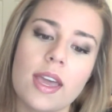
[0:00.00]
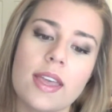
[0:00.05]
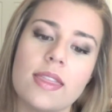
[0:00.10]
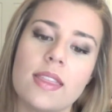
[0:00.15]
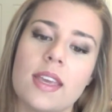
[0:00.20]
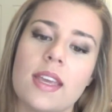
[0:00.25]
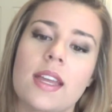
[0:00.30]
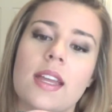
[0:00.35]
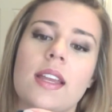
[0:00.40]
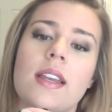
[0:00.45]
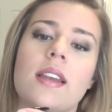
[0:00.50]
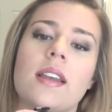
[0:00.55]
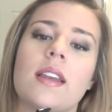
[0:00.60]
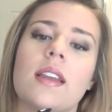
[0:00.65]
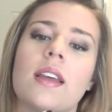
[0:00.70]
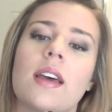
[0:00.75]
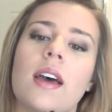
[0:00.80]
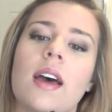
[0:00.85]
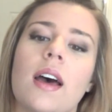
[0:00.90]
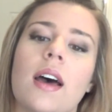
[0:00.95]
and then
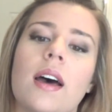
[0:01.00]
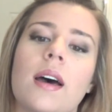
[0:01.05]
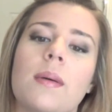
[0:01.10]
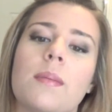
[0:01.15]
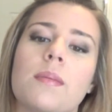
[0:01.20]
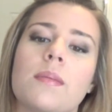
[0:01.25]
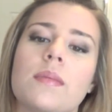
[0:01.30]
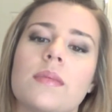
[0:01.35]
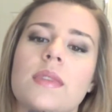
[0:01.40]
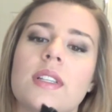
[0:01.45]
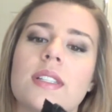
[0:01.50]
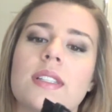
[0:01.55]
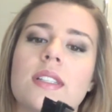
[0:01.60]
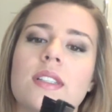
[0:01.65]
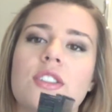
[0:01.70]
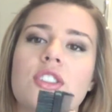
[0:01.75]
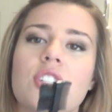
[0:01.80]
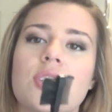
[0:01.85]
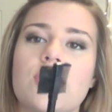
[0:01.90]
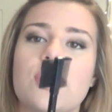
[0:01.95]
this
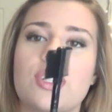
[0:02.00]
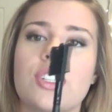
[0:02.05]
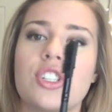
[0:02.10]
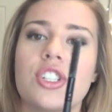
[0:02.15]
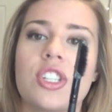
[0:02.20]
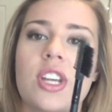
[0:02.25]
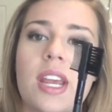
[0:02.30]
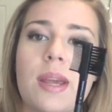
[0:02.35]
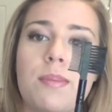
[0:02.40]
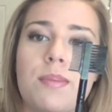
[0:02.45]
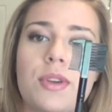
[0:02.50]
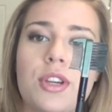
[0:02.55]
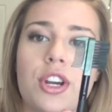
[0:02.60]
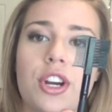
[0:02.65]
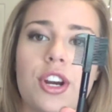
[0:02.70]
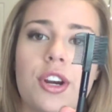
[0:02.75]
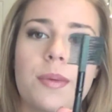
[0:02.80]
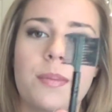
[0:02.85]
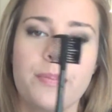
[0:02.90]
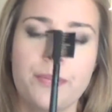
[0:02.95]
is just to shape
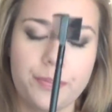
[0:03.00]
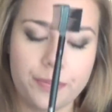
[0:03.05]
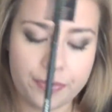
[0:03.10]
your